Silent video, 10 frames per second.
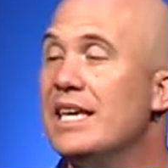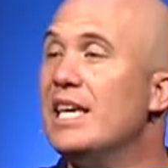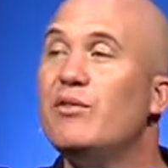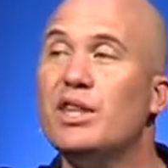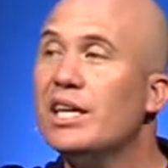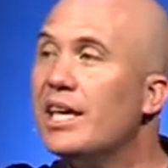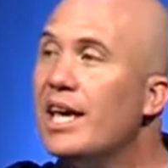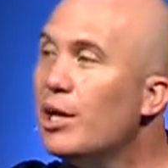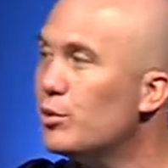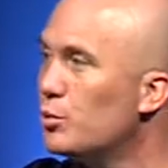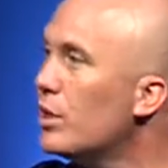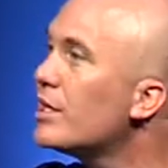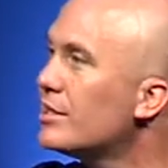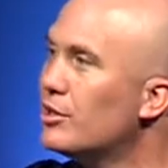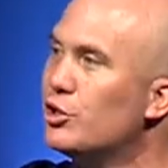Even the king was
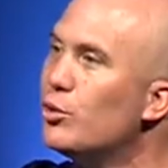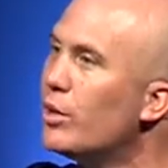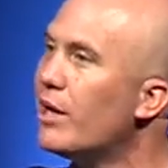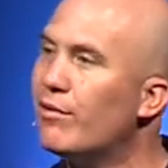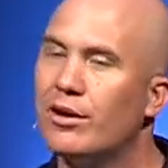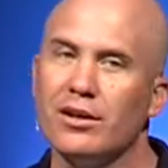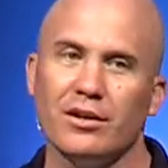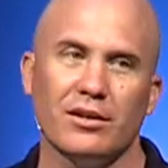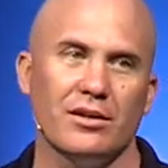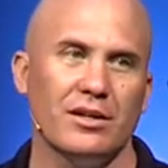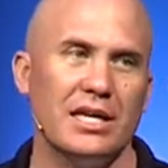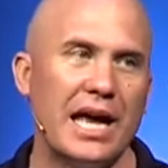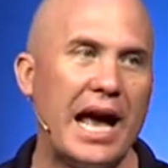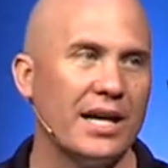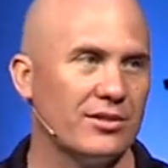willing to do whatever he
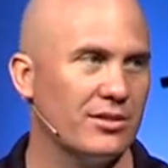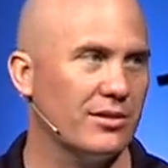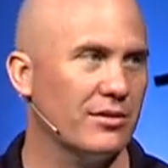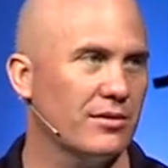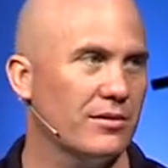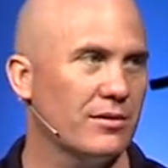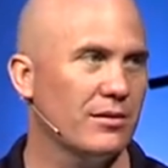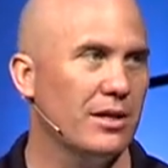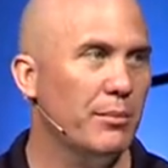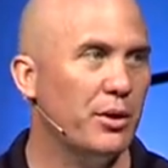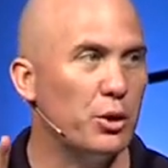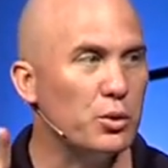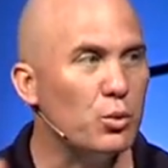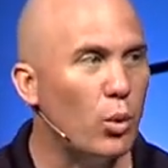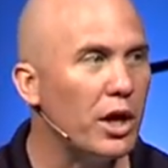asked. But there
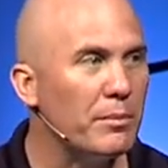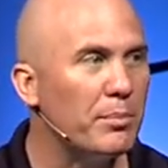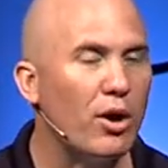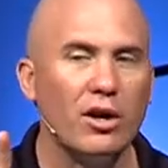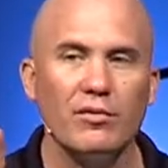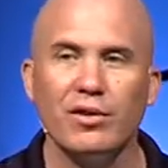was one part of